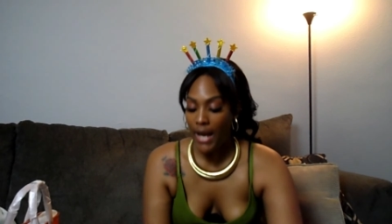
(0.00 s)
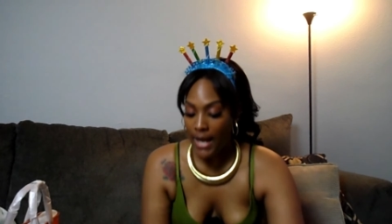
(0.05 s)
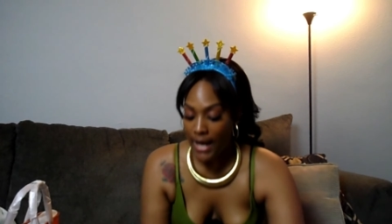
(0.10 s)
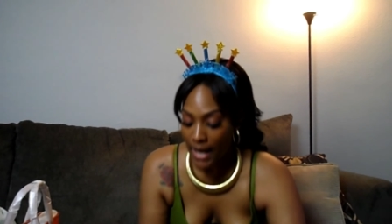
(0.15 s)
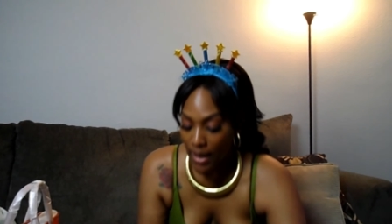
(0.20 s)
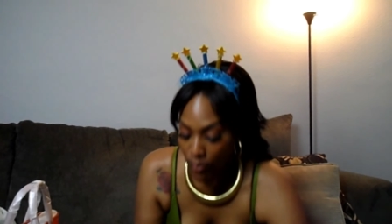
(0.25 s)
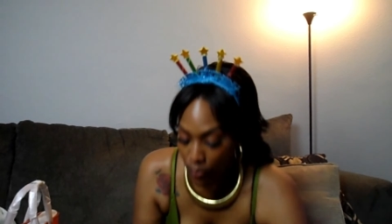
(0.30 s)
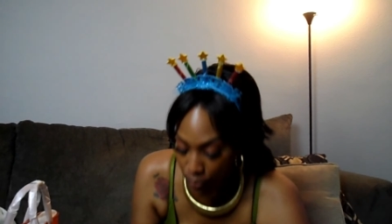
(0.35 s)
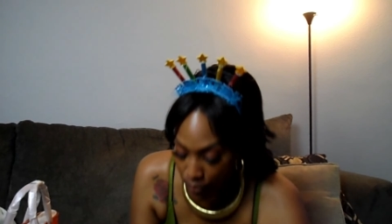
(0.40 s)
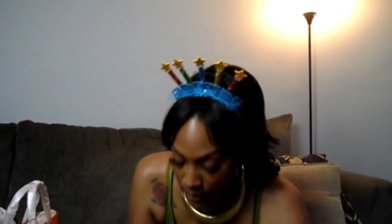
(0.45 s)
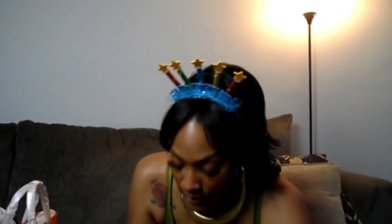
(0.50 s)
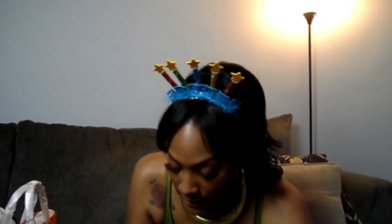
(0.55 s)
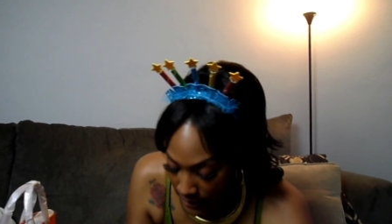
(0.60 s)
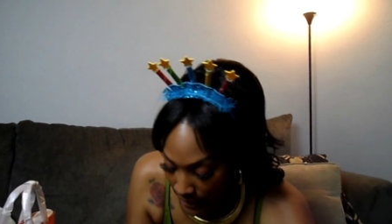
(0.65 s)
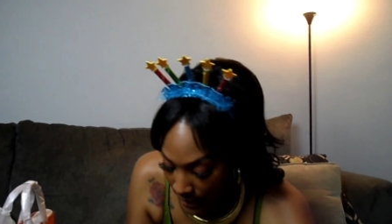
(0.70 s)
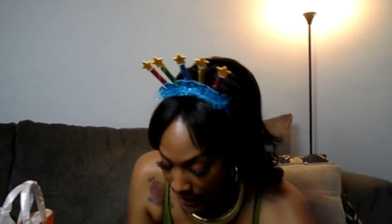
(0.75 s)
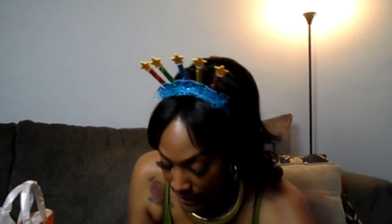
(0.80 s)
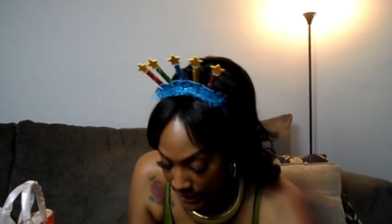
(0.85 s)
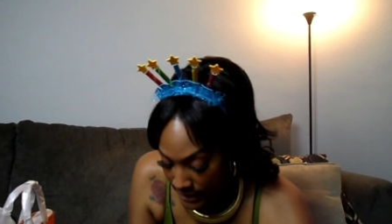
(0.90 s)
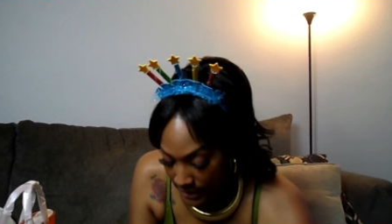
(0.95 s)
and I
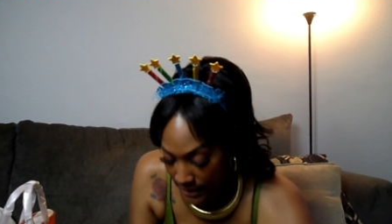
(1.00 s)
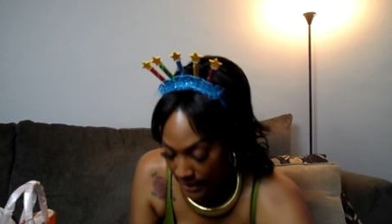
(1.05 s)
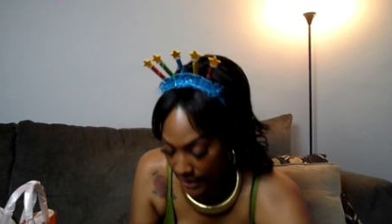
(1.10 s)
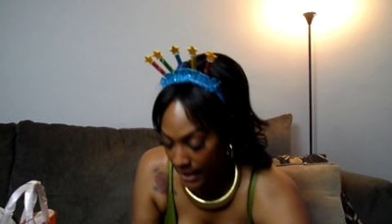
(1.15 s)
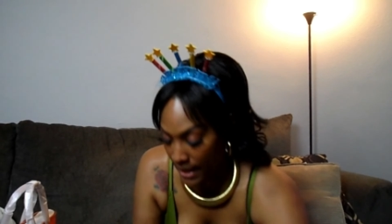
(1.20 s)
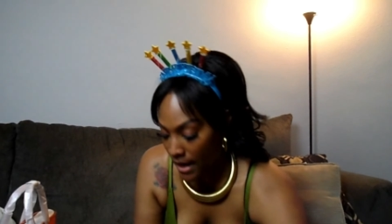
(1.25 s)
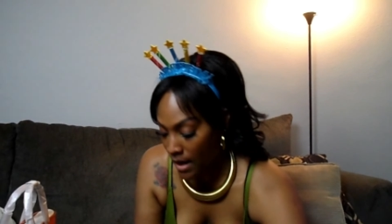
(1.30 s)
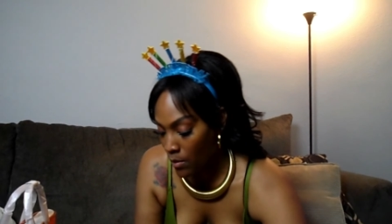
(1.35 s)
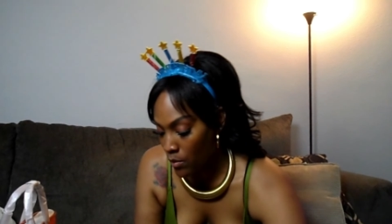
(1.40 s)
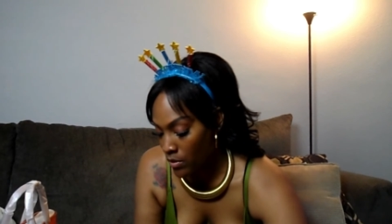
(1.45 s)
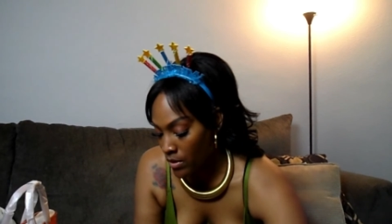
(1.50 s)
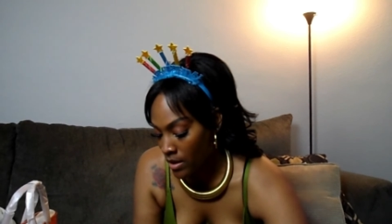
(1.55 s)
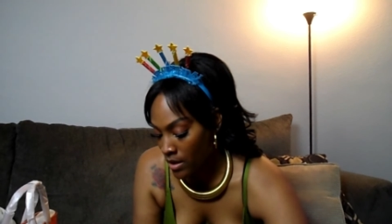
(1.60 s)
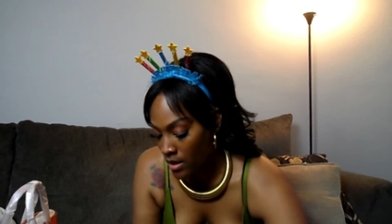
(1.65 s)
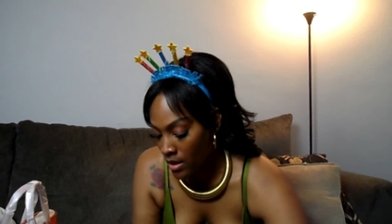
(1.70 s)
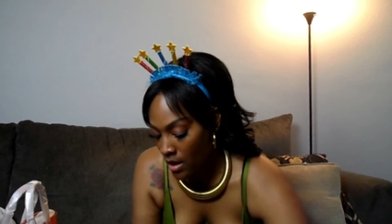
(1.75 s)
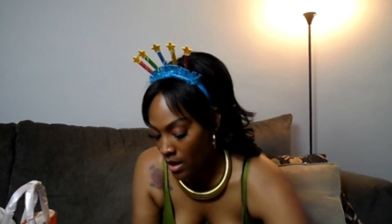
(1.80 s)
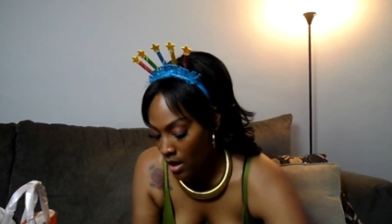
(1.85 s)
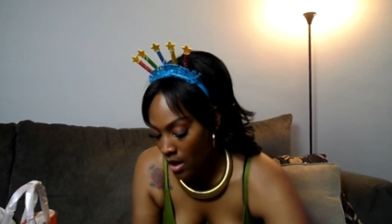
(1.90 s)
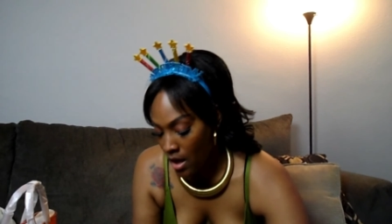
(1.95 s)
really liked that
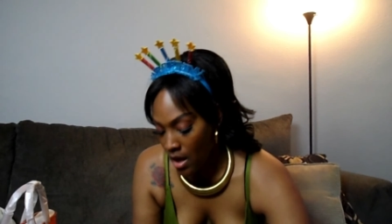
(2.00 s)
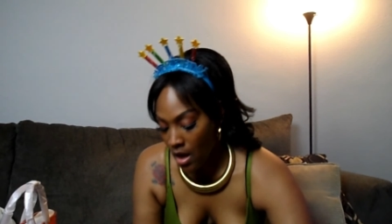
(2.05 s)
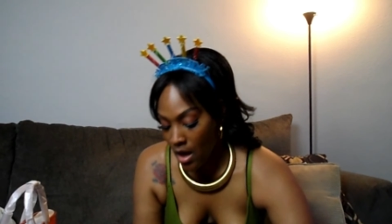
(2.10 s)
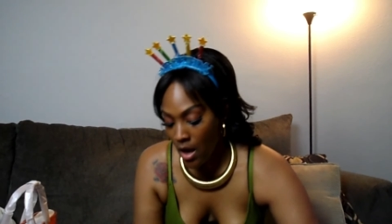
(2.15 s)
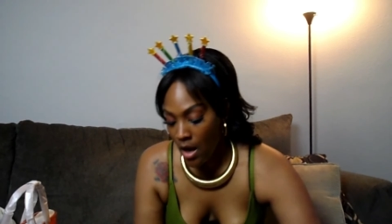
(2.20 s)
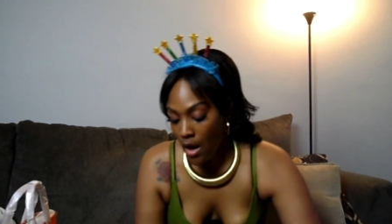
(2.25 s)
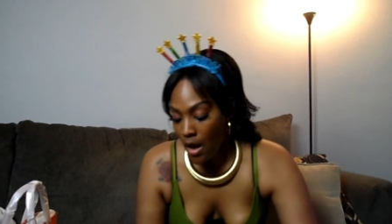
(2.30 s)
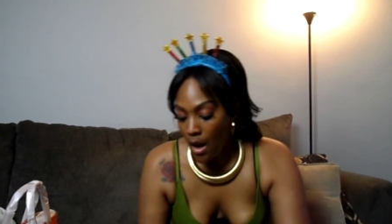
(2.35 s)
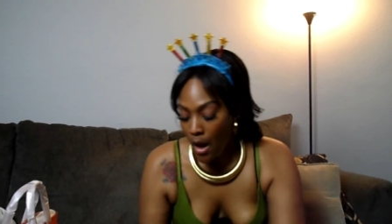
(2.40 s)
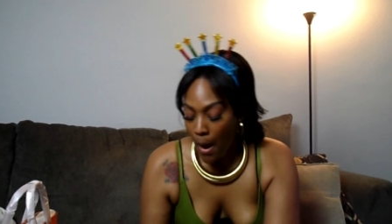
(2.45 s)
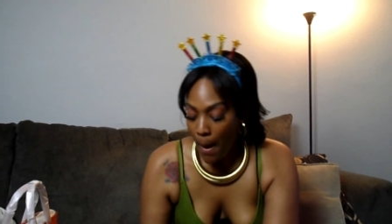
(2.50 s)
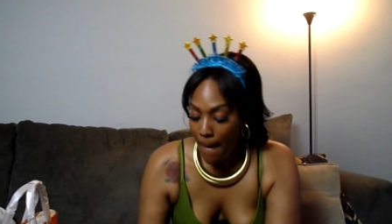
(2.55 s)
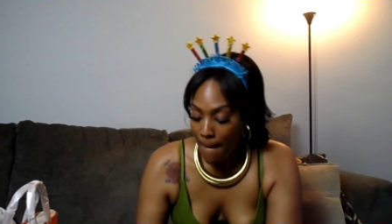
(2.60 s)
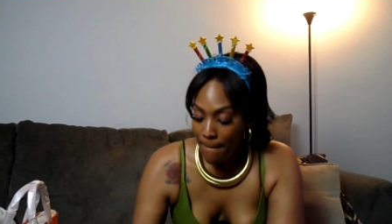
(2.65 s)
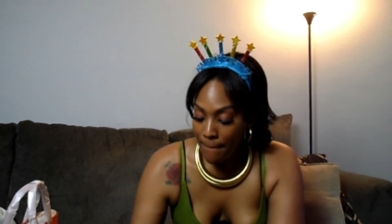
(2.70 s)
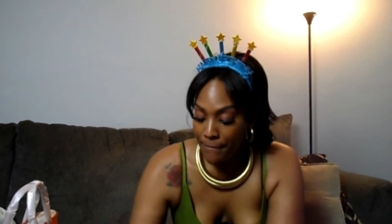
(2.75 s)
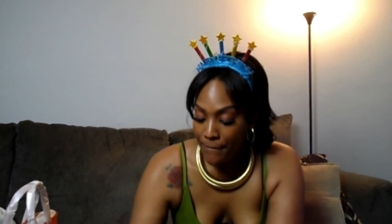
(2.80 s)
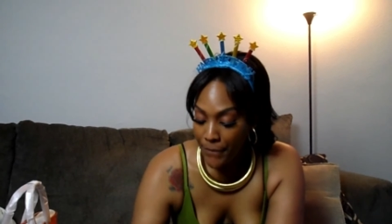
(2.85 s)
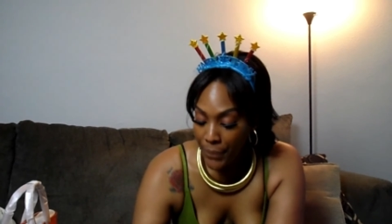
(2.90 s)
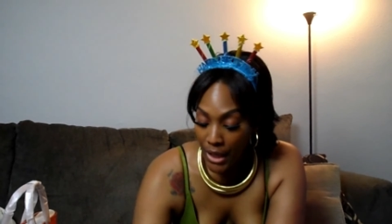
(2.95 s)
one,
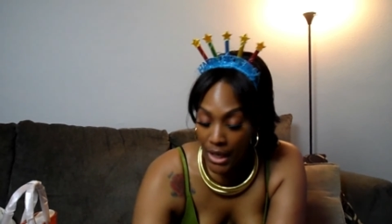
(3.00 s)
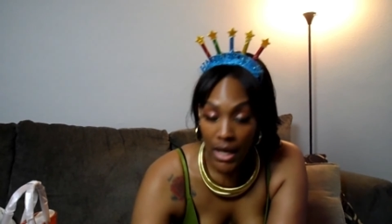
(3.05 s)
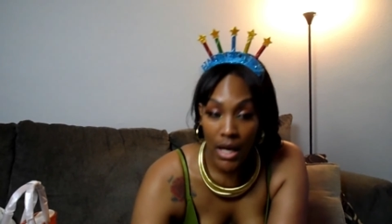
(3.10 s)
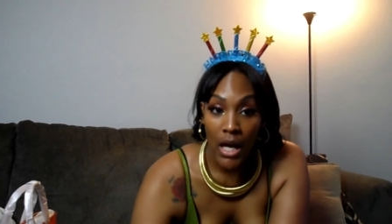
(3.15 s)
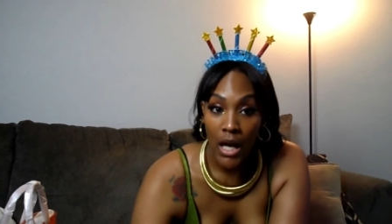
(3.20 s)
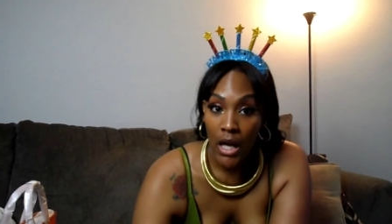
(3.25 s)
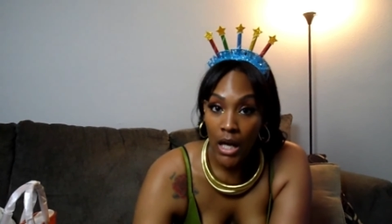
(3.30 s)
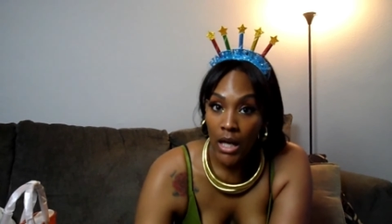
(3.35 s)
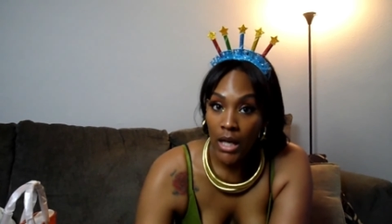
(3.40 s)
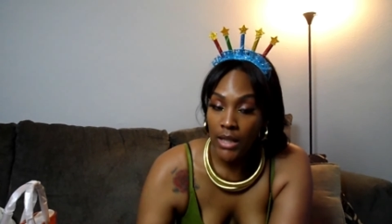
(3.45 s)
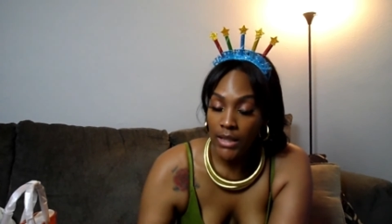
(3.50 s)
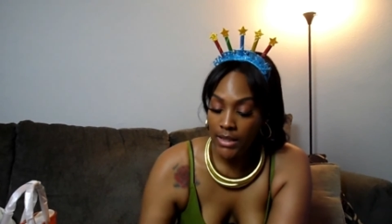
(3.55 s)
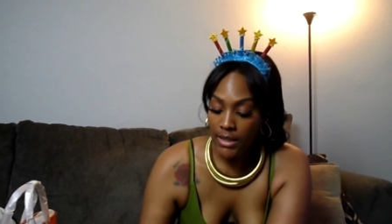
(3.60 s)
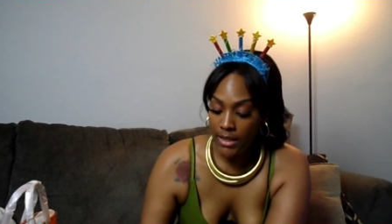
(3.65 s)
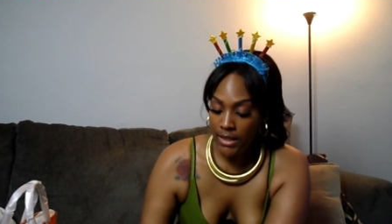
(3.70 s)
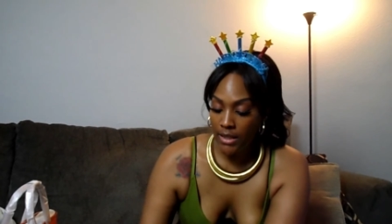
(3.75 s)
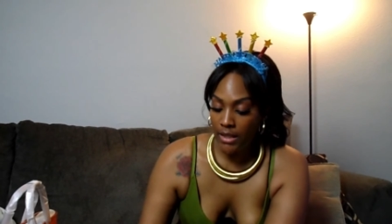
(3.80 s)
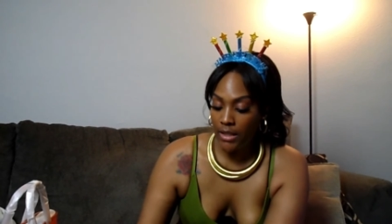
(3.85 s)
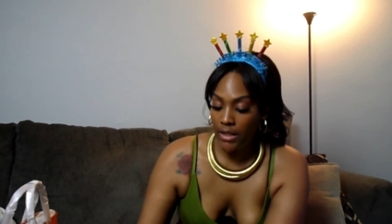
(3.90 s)
but